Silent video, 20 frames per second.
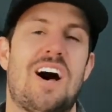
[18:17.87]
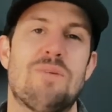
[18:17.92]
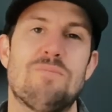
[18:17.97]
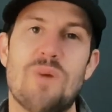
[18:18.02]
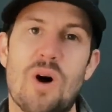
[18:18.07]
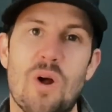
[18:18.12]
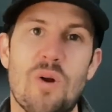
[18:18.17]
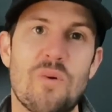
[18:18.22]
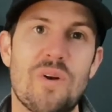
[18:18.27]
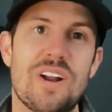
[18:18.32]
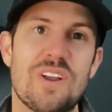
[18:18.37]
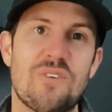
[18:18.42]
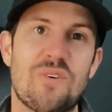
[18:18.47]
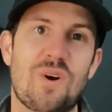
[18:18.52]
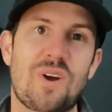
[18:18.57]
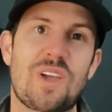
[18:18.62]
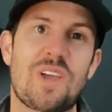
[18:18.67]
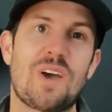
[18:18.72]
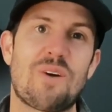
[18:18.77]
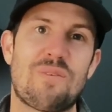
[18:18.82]
I'm already
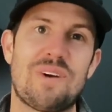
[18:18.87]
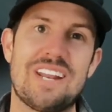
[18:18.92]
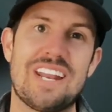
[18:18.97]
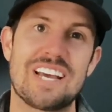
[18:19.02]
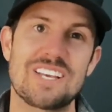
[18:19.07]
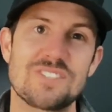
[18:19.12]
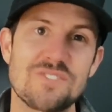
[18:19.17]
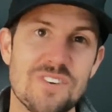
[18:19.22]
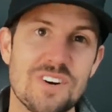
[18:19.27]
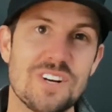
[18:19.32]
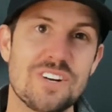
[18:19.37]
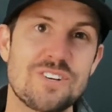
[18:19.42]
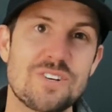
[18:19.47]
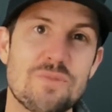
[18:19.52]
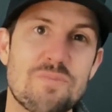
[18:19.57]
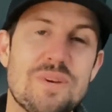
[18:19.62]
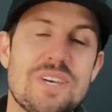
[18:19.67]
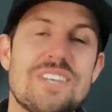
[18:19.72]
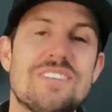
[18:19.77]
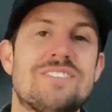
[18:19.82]
working on my next furniture
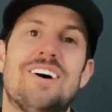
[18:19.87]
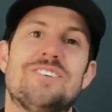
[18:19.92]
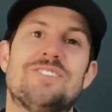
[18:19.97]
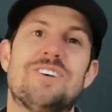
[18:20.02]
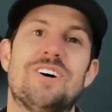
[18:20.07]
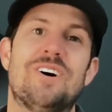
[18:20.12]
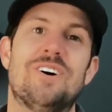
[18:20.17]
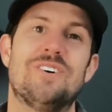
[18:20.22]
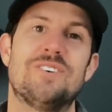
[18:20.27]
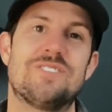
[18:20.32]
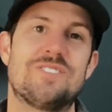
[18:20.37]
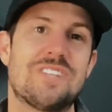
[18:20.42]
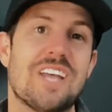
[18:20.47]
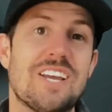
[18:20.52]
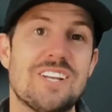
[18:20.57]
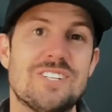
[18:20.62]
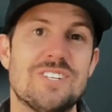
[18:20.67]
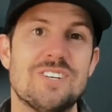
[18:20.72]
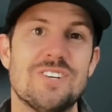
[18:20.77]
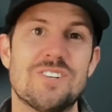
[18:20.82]
piece, so
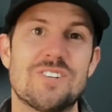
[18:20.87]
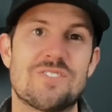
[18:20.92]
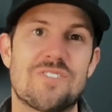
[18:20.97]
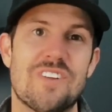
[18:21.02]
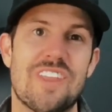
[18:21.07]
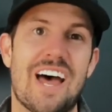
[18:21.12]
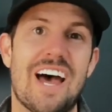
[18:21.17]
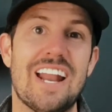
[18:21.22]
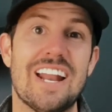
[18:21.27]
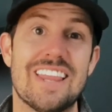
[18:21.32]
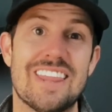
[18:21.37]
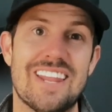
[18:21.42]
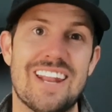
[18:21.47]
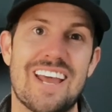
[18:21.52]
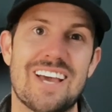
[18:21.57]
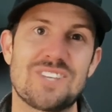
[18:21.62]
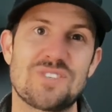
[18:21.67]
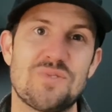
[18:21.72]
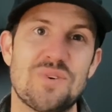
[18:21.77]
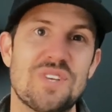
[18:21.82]
stay tuned for that in the
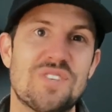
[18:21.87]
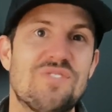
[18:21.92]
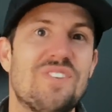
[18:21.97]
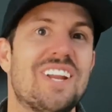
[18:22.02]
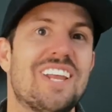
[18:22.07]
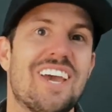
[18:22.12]
next week's video.